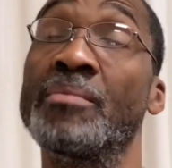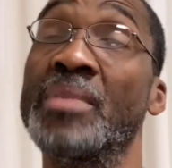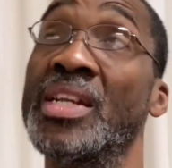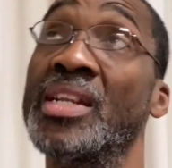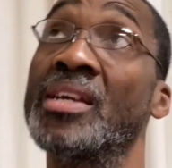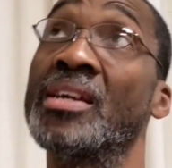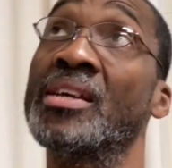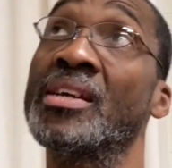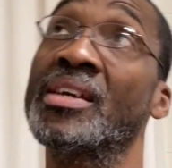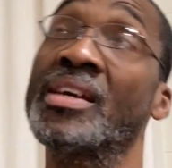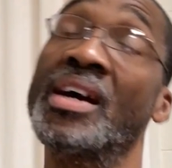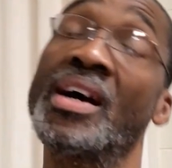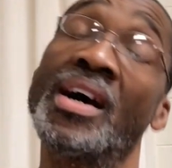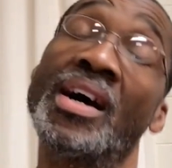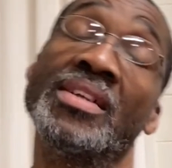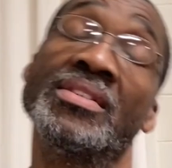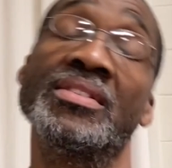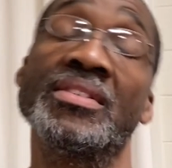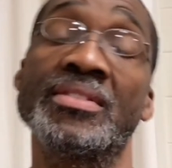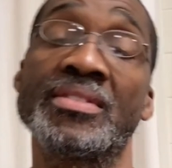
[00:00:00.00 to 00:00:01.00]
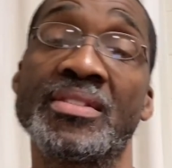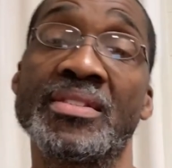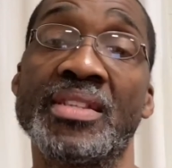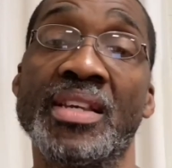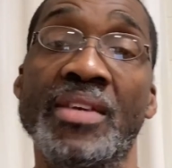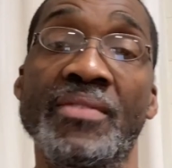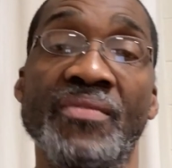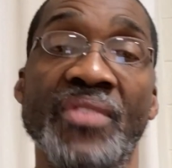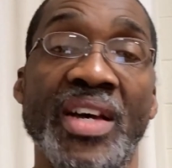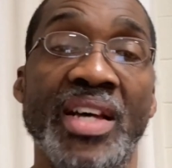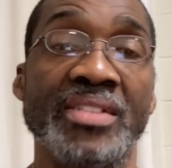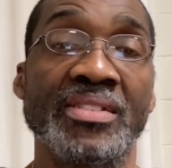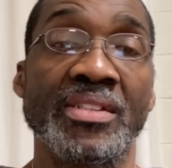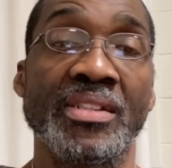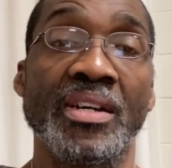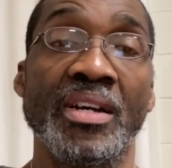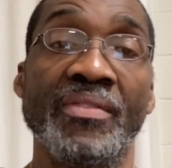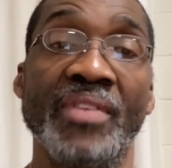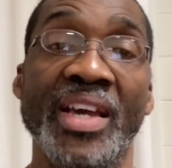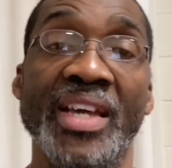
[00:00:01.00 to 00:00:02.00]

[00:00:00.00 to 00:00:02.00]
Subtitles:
meaning God's steadfast love